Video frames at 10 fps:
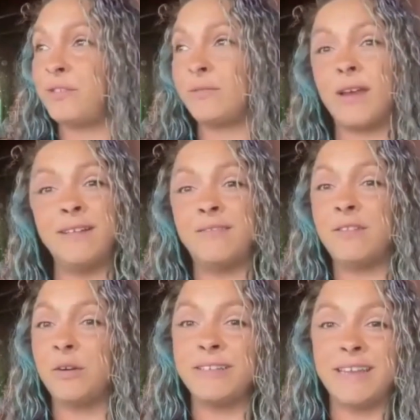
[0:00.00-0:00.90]
I
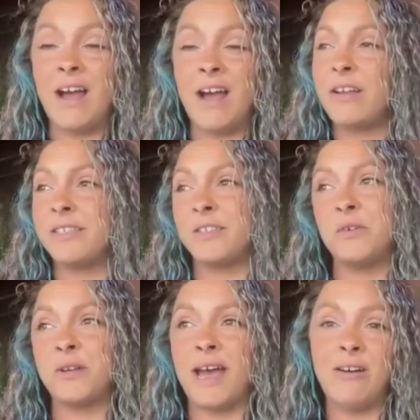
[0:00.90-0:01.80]
turn it down, I zone
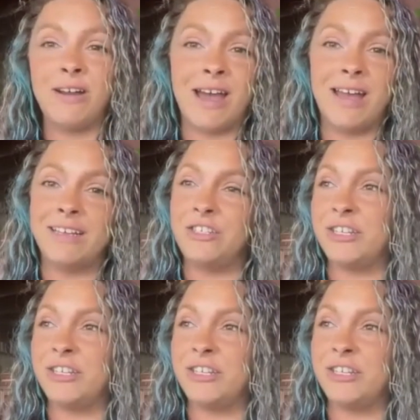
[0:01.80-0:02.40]
out, I change